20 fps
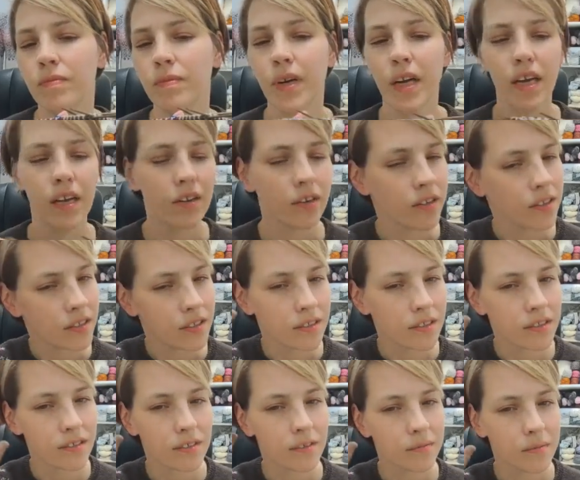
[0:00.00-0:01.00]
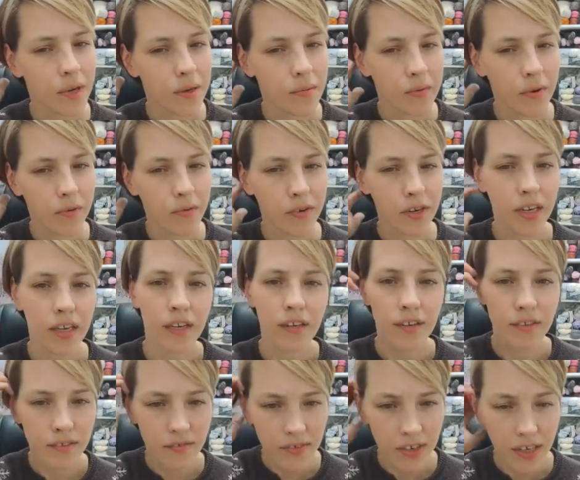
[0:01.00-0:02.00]
My goodness, my memory
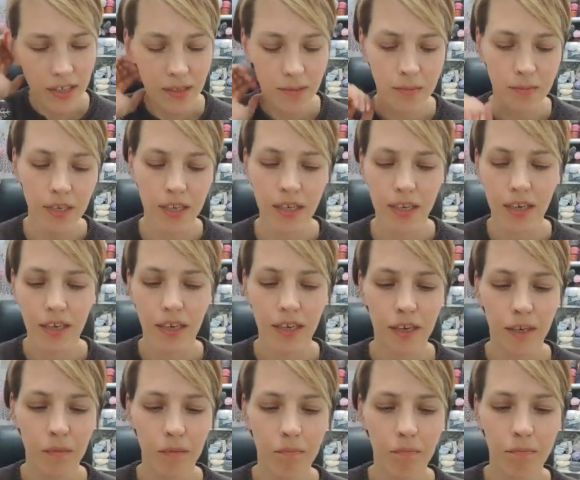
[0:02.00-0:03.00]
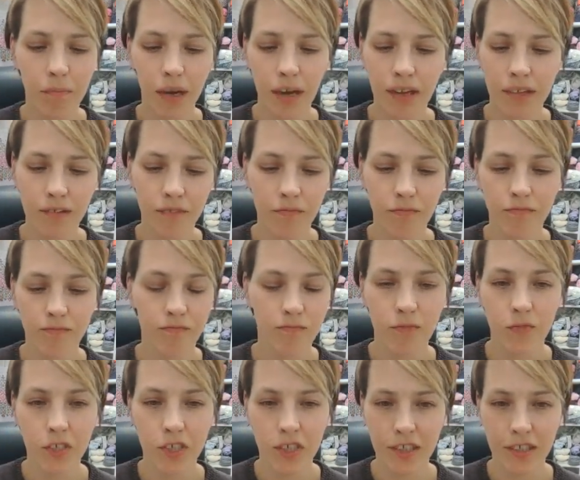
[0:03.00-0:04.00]
fails me. But
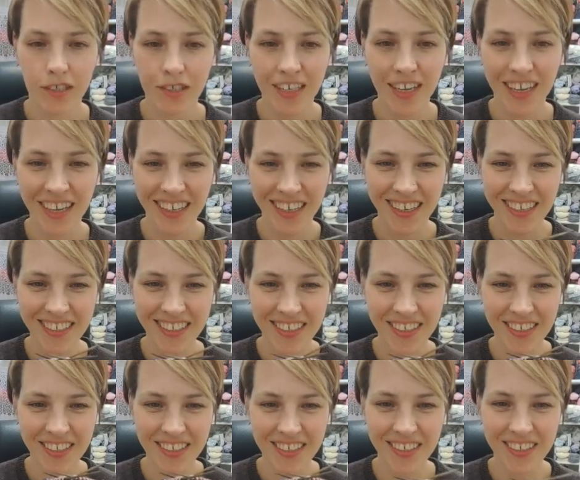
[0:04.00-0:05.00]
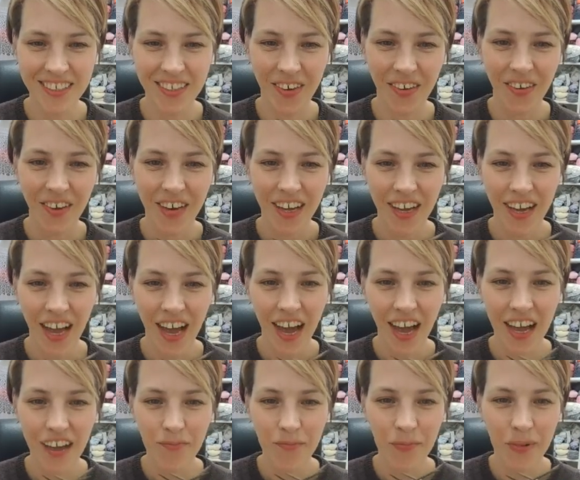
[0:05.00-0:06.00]
just so
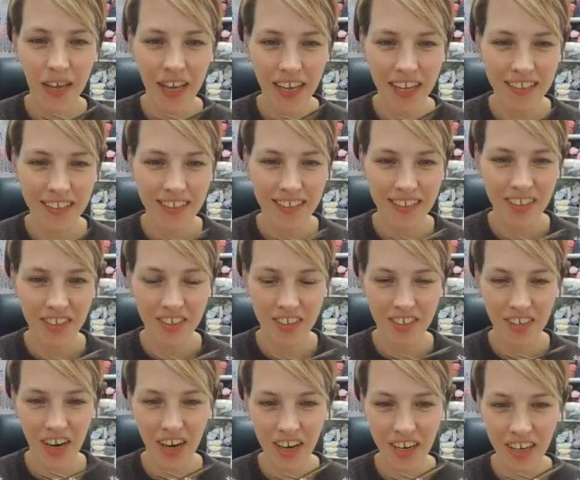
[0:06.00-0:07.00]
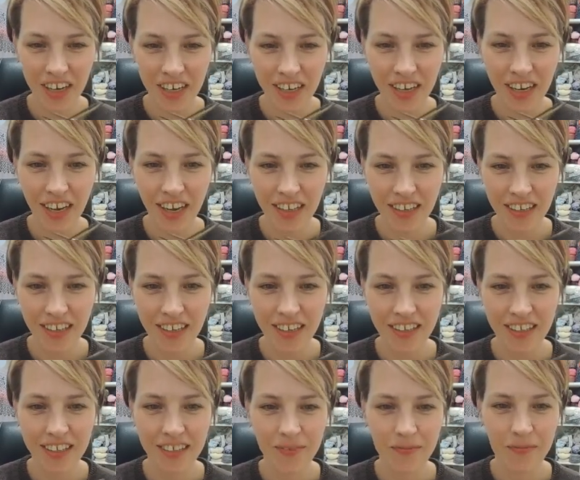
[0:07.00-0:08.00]
I picked the darker
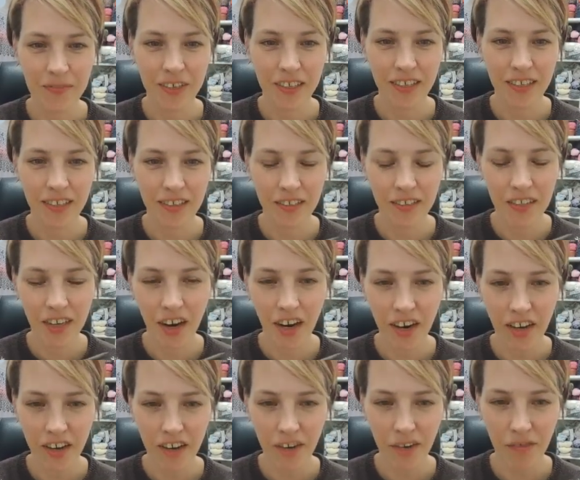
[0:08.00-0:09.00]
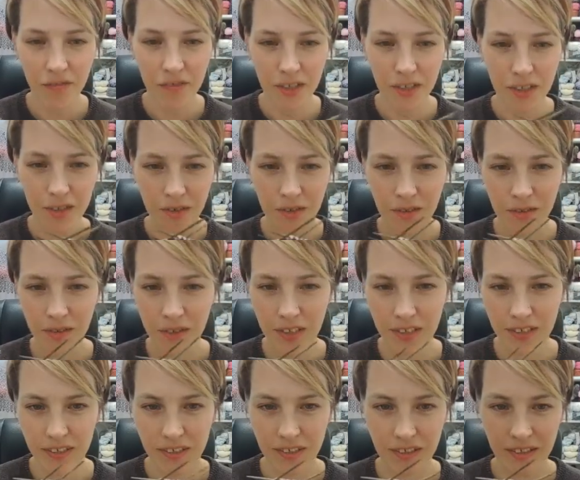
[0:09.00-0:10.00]
color to be darker of the two,
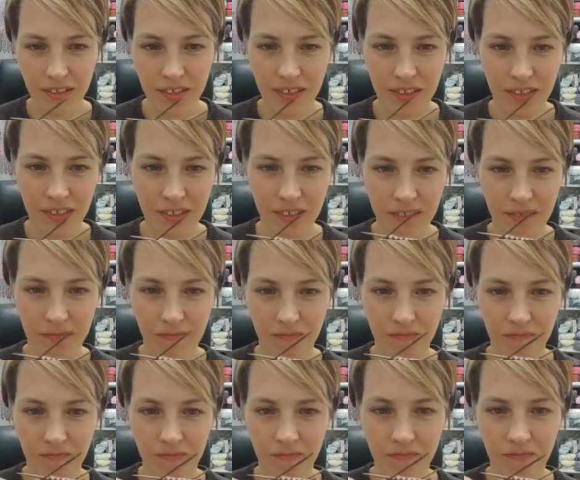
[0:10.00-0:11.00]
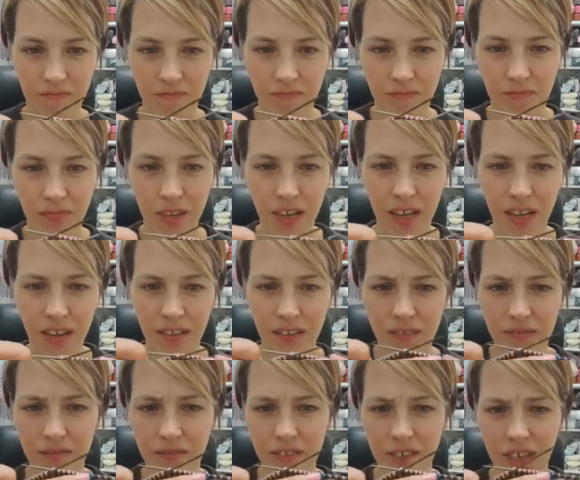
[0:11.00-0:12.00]
because
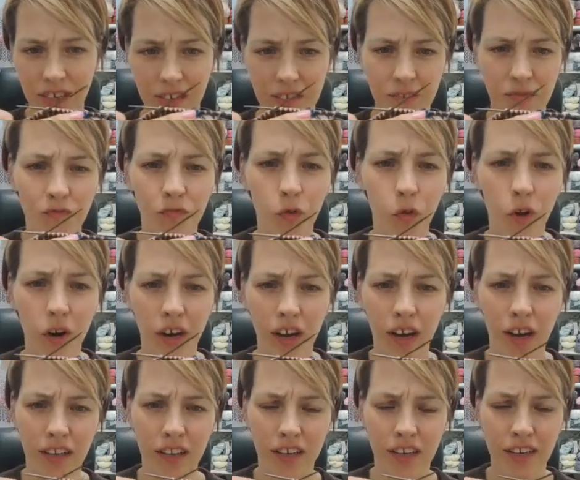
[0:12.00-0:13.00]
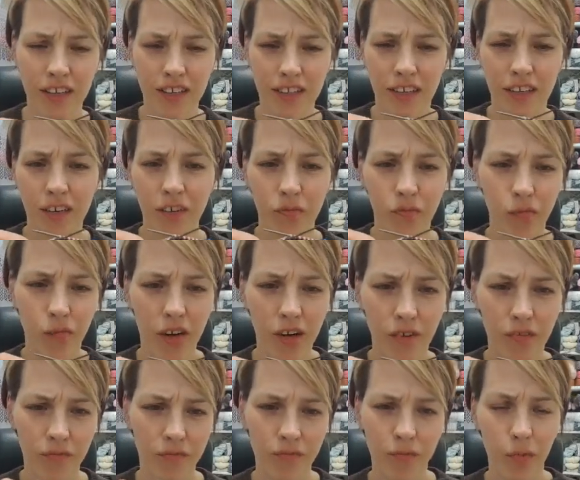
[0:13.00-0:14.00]
there's 4 colors and
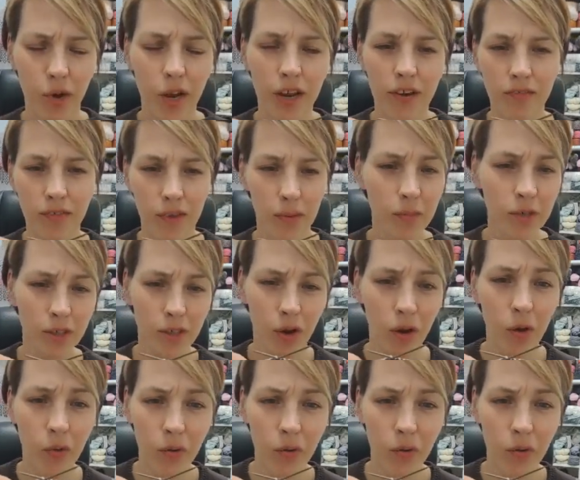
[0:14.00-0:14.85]
one of them is